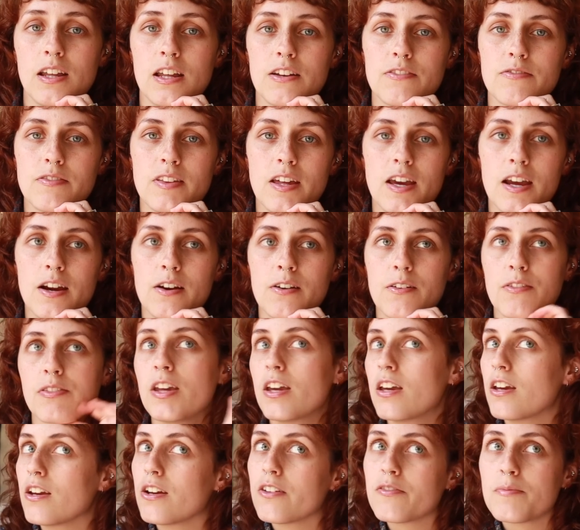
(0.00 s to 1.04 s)
if they're
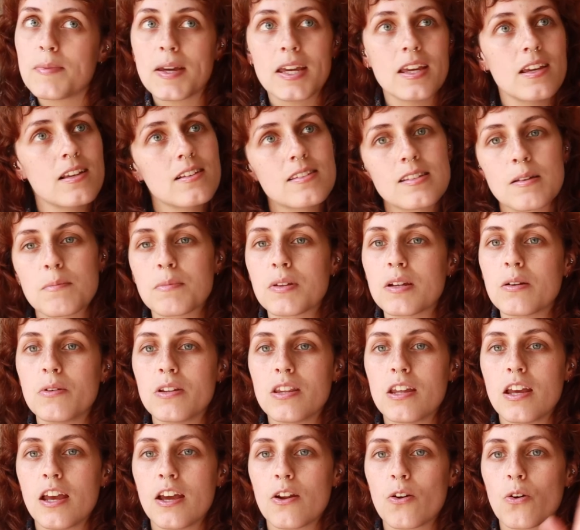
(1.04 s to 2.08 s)
thinking of making something
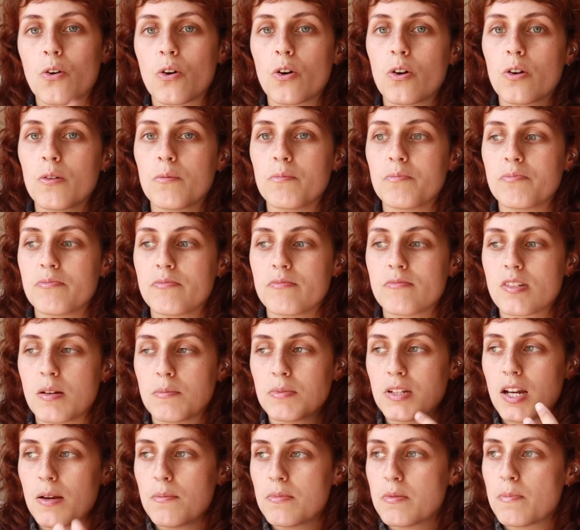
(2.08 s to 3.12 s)
with it, or
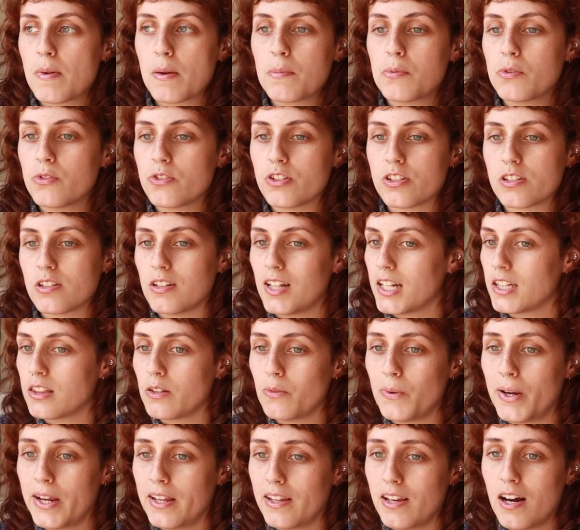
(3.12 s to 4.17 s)
sometimes people just like the
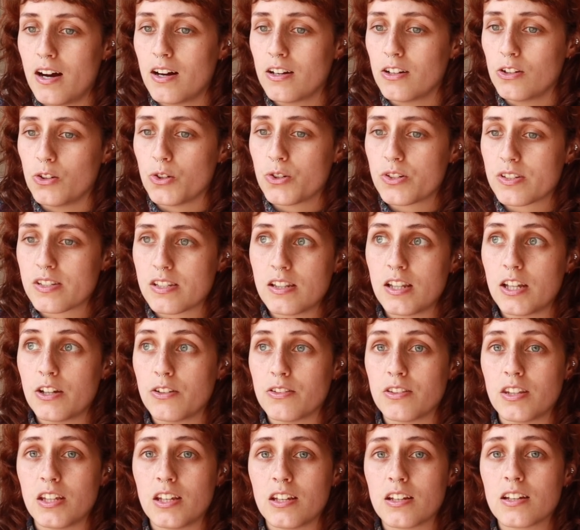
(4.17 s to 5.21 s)
way yarn looks and they'll
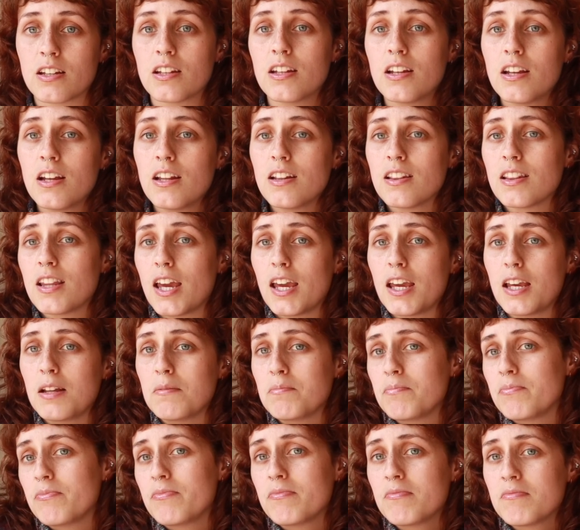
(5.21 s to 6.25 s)
think
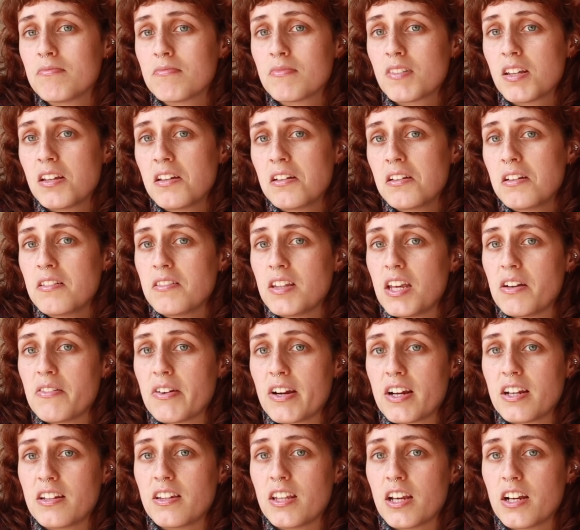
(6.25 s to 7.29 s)
they
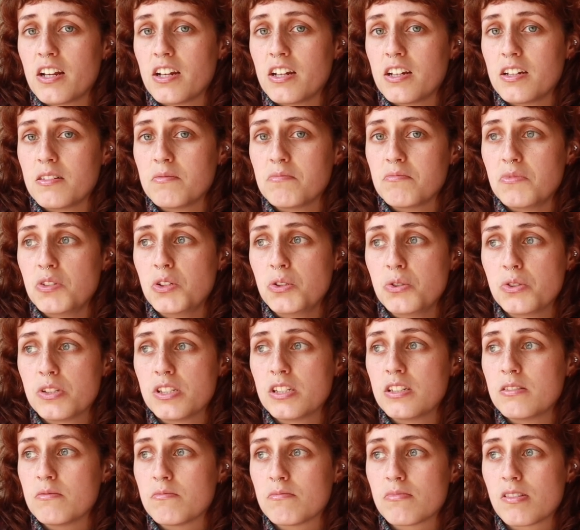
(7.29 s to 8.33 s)
reckon they're gonna use
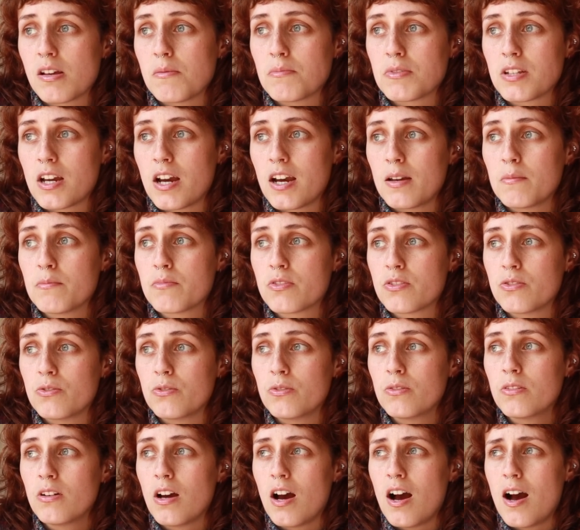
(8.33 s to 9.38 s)
it sometime
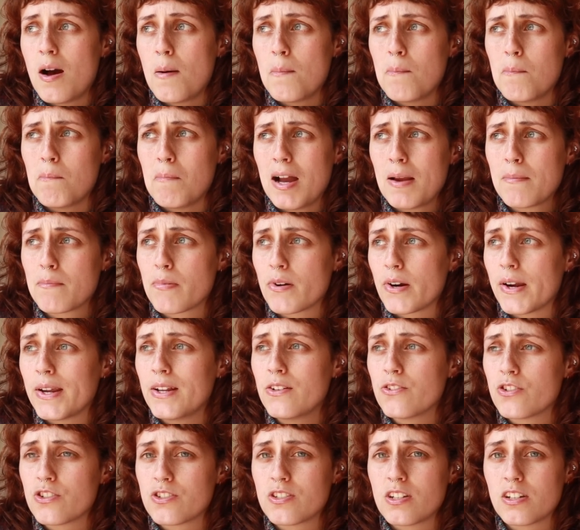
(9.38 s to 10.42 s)
soon. My
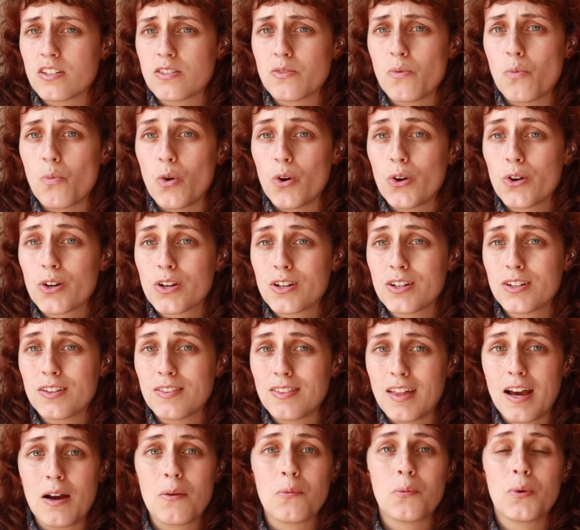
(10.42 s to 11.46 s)
brain just doesn't work
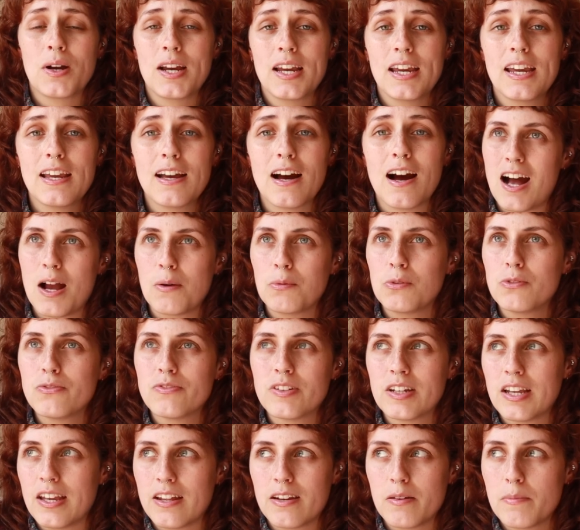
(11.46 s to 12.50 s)
that way. I will
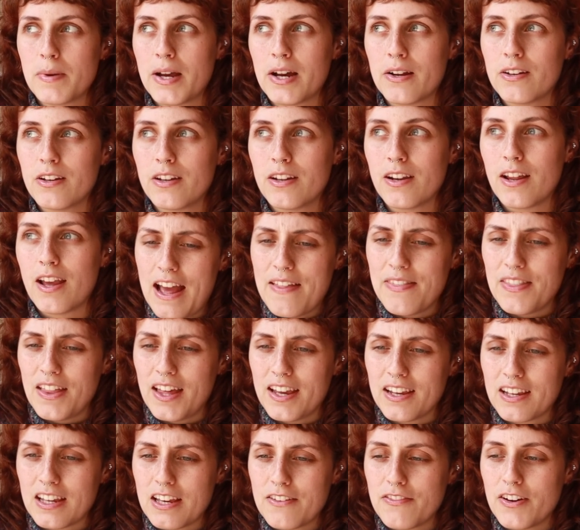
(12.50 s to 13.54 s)
forget about it, and
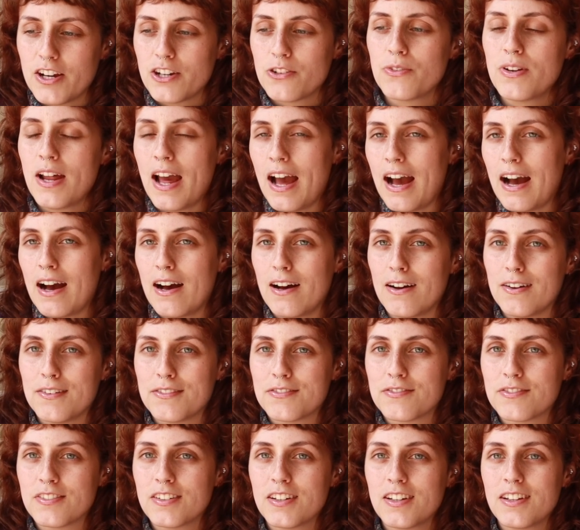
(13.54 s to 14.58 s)
like if I don't
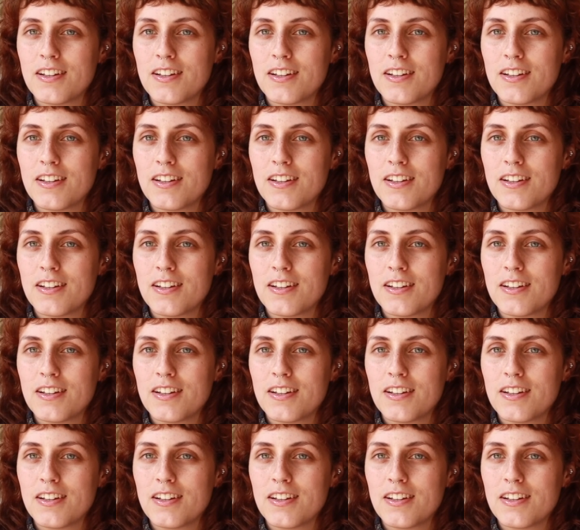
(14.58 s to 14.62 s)
have